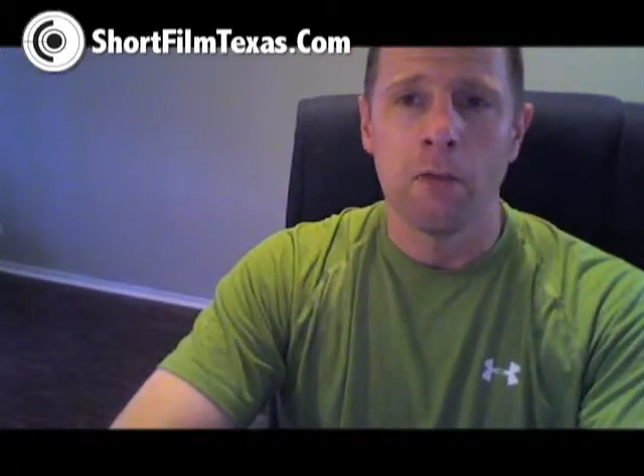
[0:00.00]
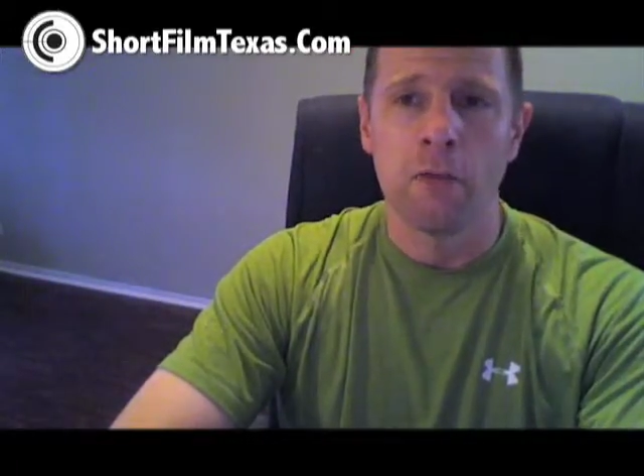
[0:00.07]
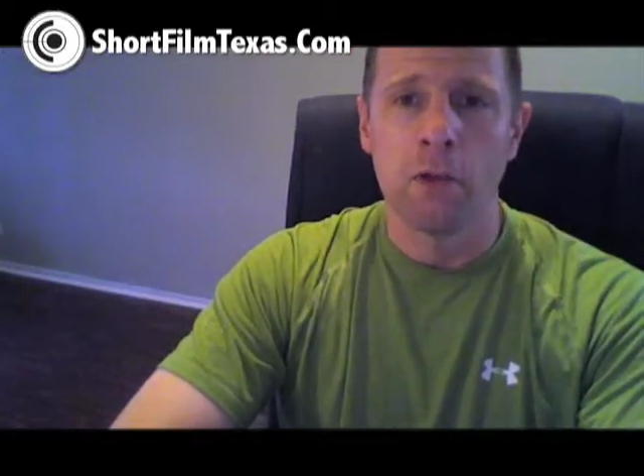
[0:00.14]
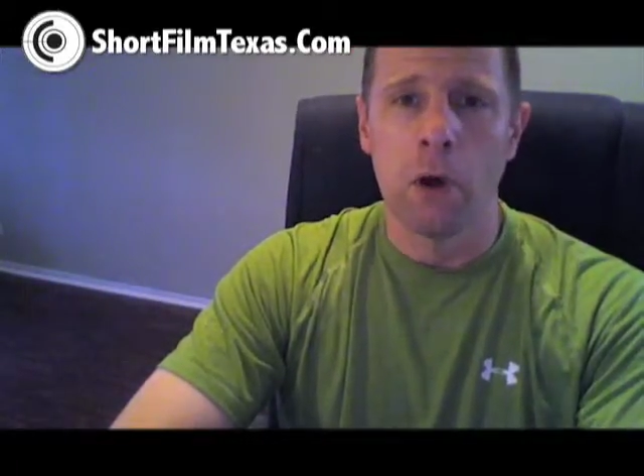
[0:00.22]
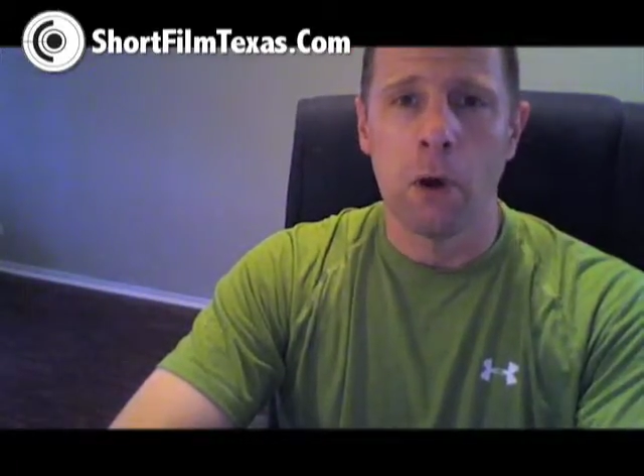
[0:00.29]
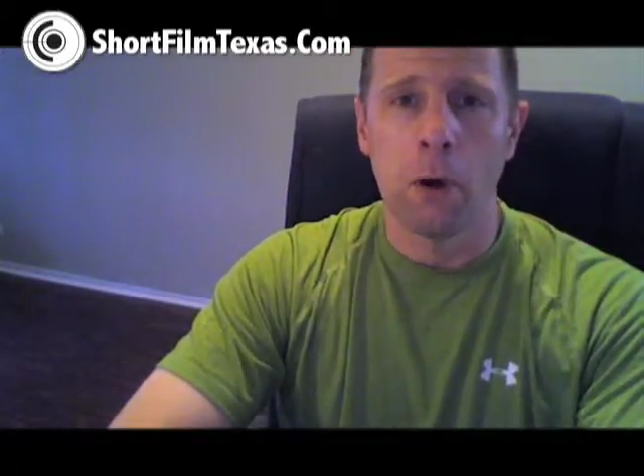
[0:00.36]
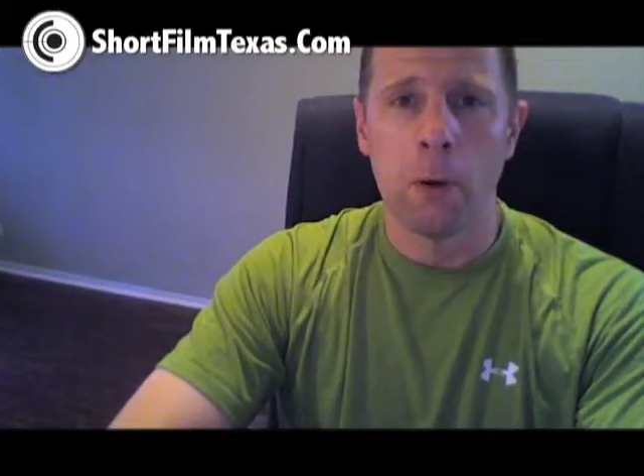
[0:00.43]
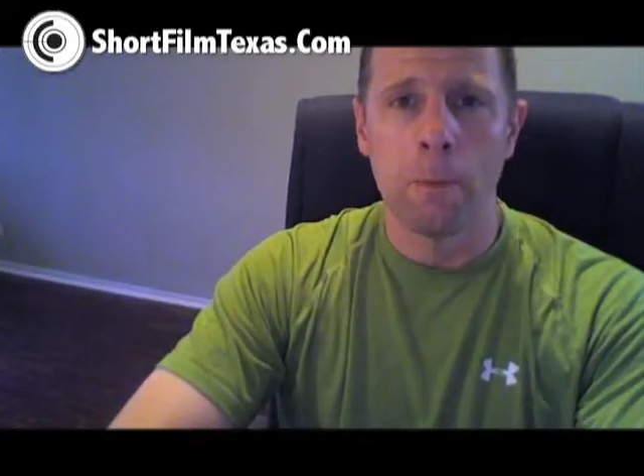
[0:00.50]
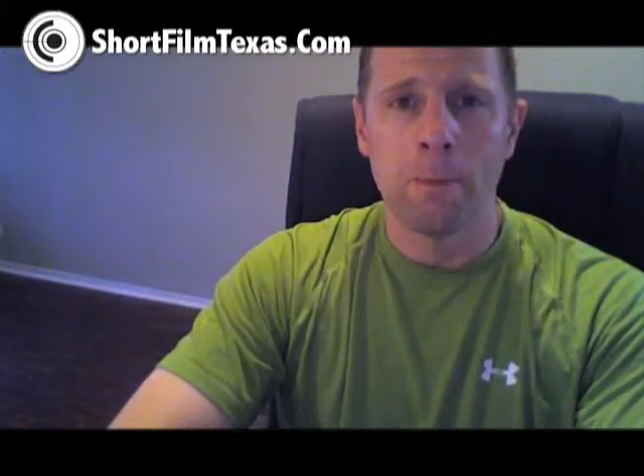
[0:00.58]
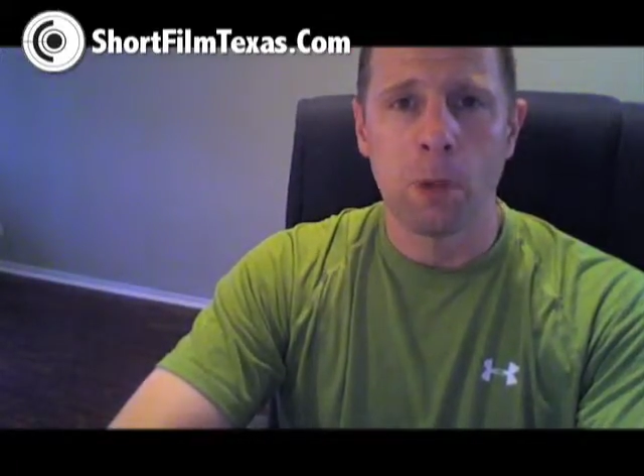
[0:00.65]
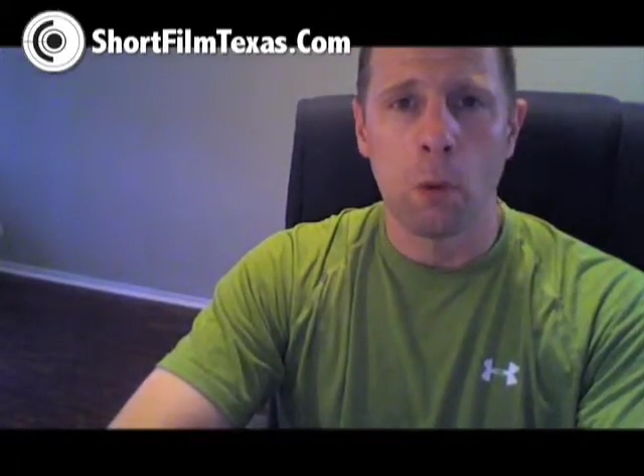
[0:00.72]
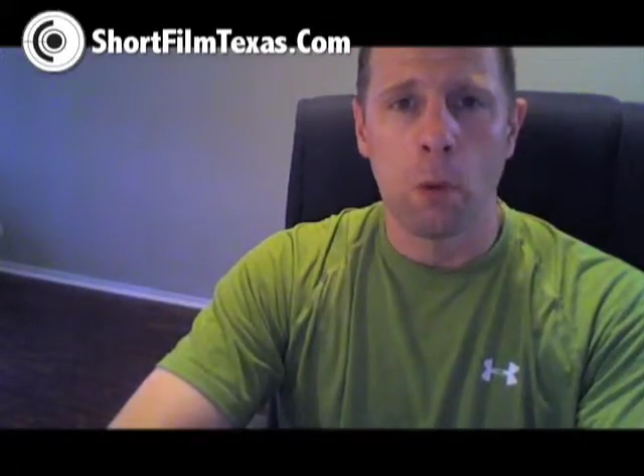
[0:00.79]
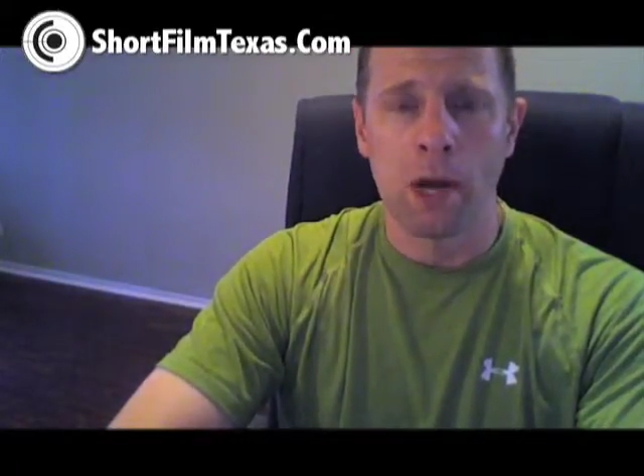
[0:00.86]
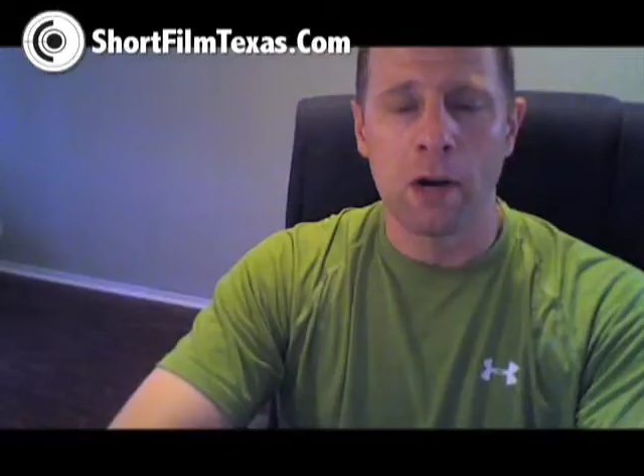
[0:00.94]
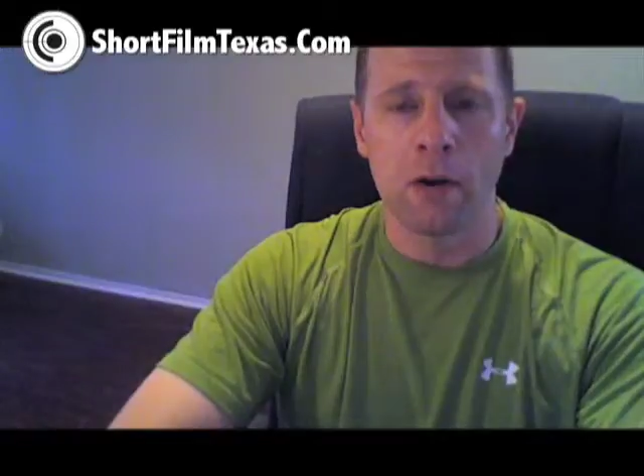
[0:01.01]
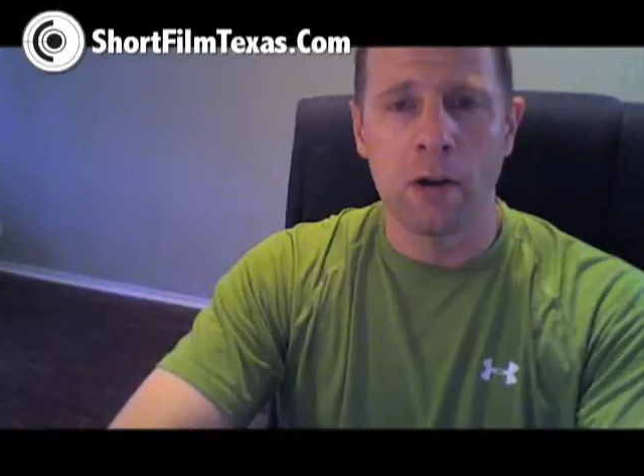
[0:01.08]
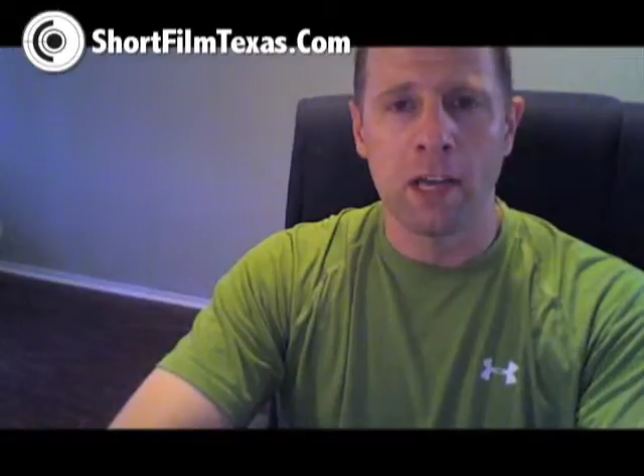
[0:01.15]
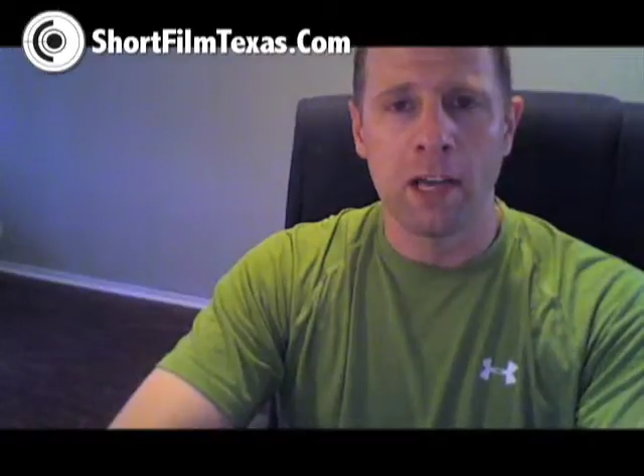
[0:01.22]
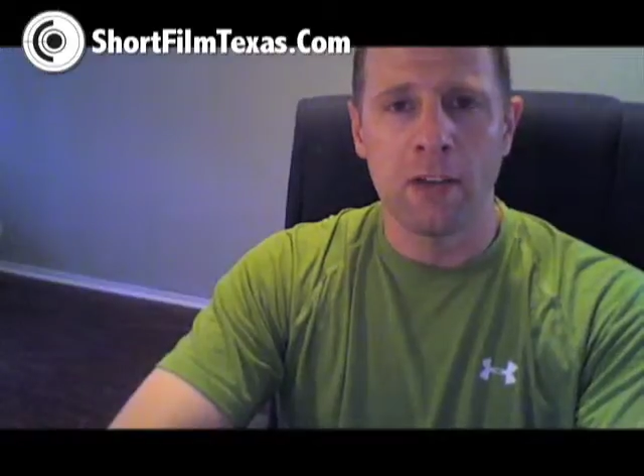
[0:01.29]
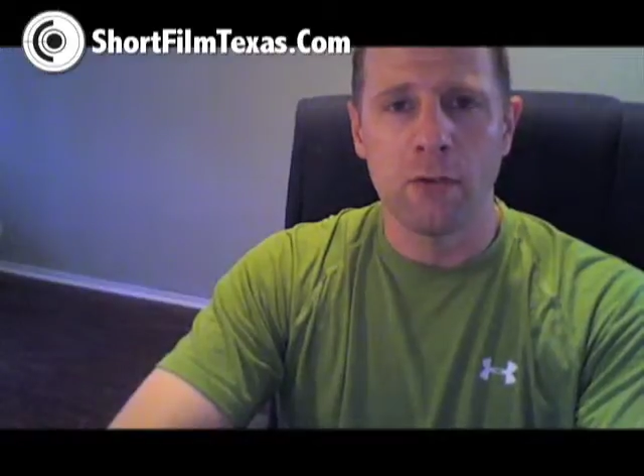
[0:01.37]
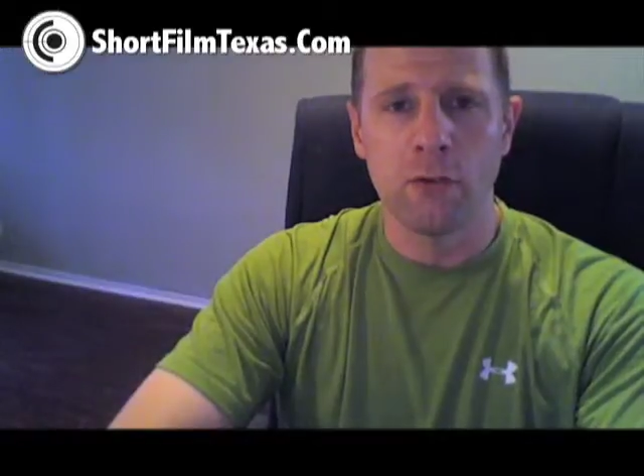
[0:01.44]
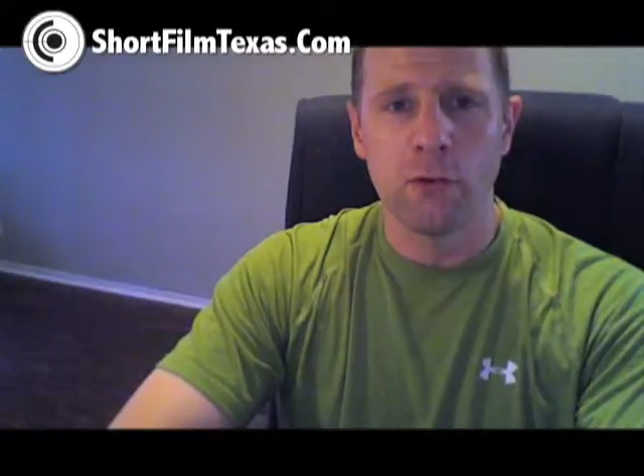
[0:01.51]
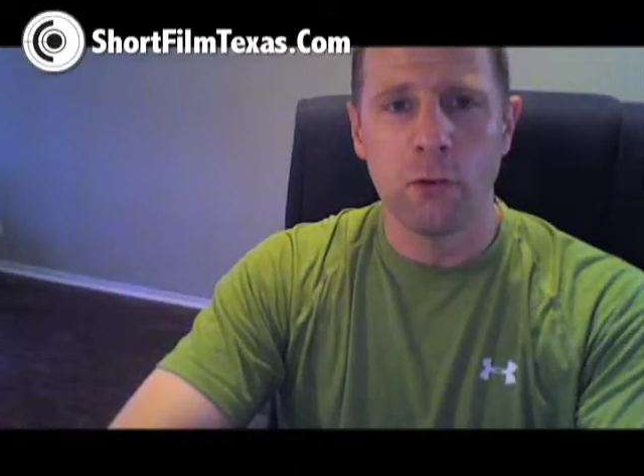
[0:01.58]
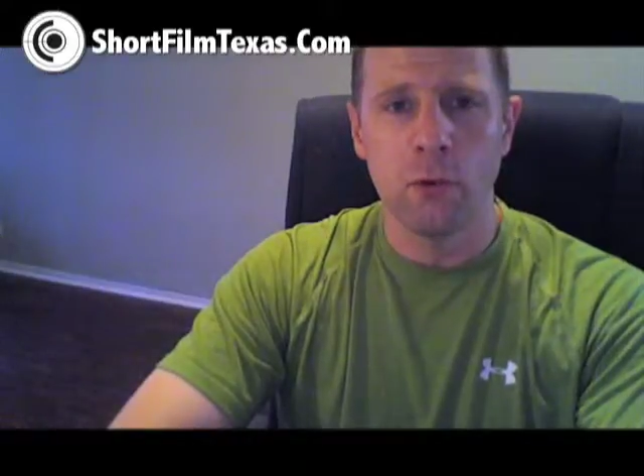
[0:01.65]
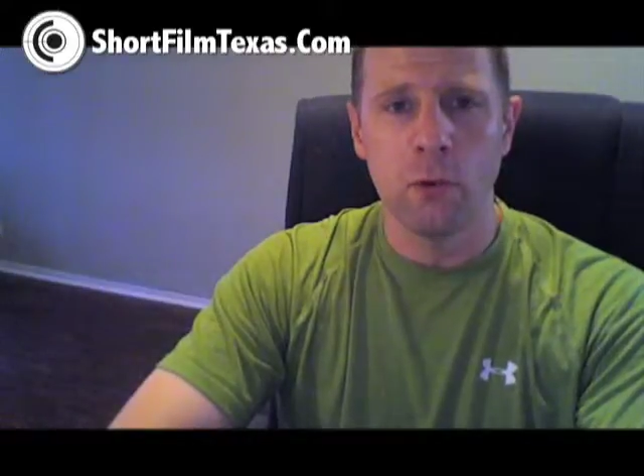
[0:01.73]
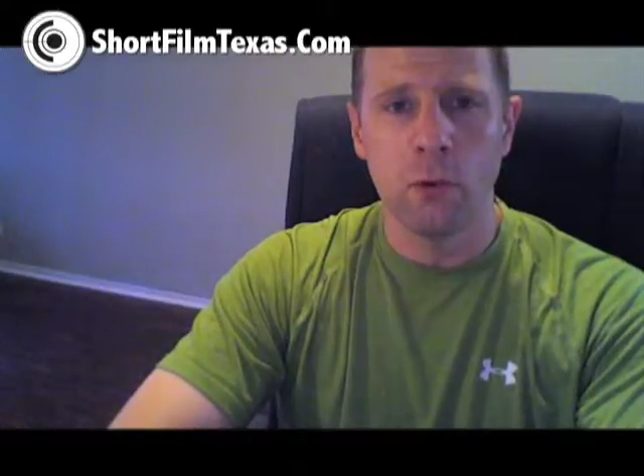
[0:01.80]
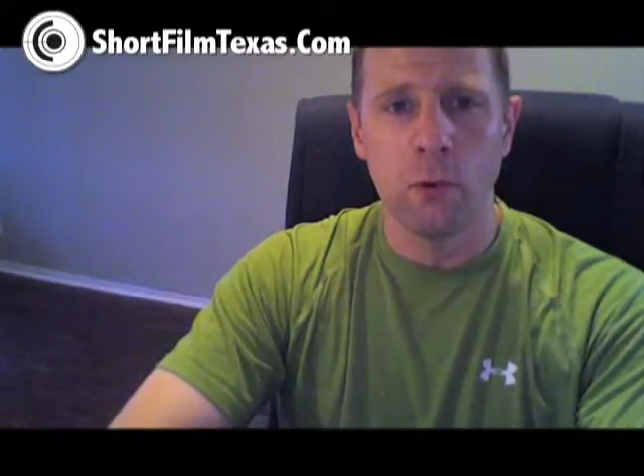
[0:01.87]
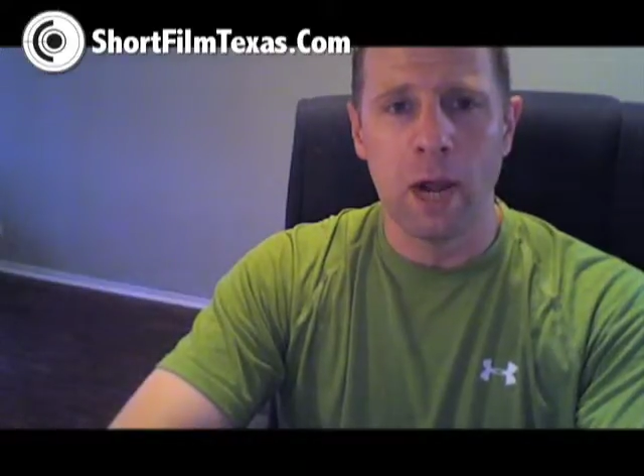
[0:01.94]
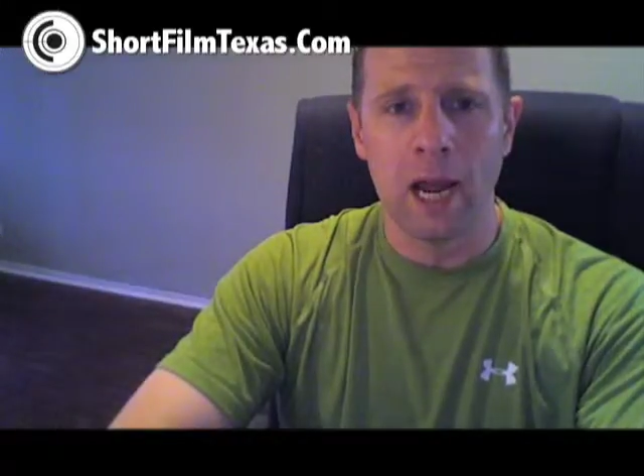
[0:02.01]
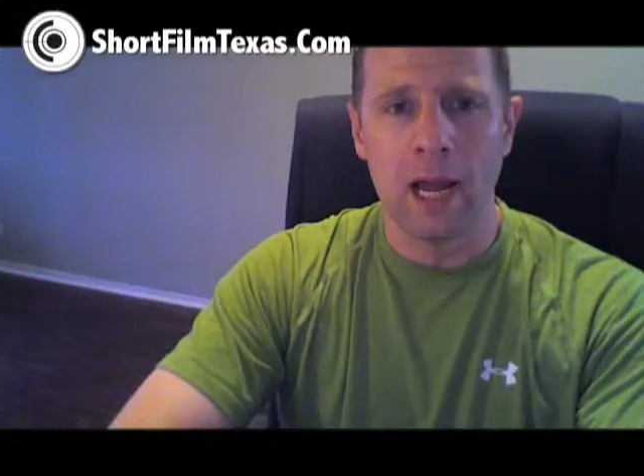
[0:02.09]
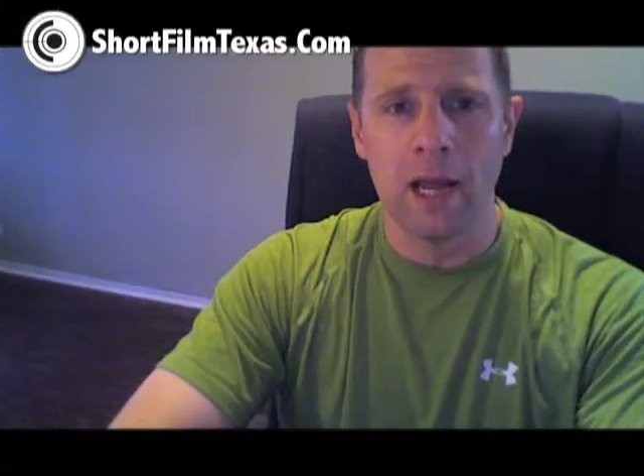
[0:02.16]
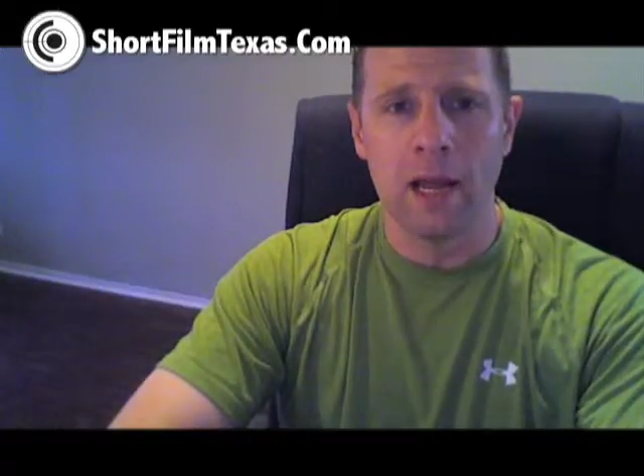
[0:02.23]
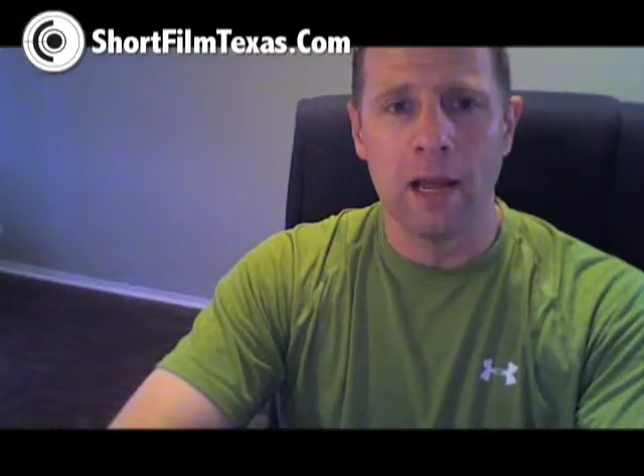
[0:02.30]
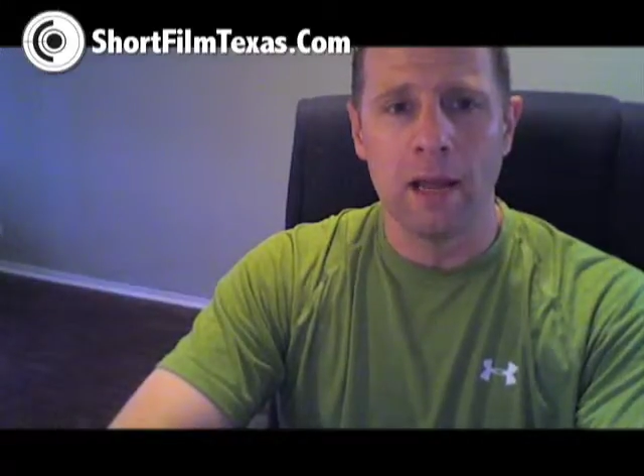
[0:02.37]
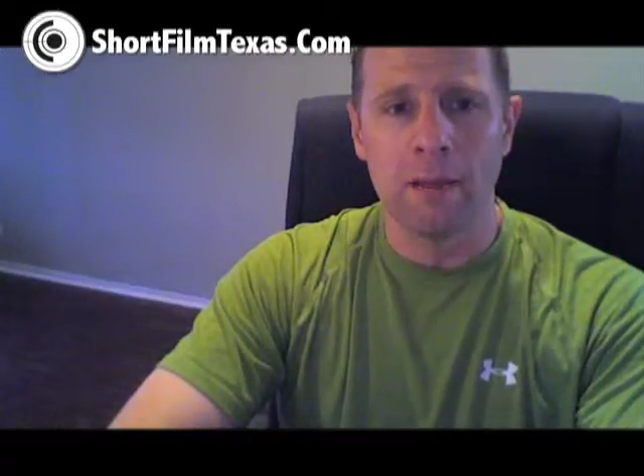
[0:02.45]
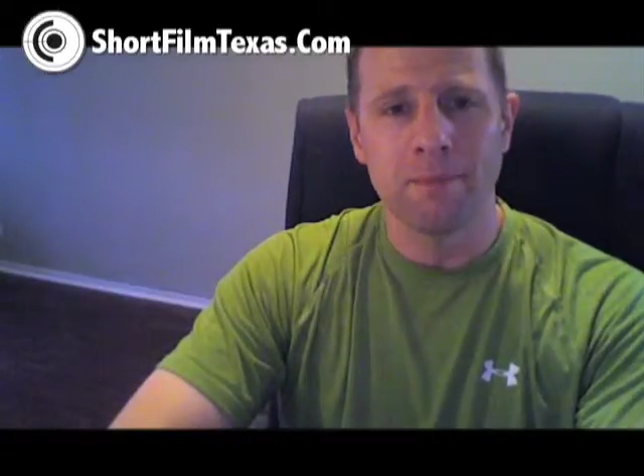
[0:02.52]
So why don't I get to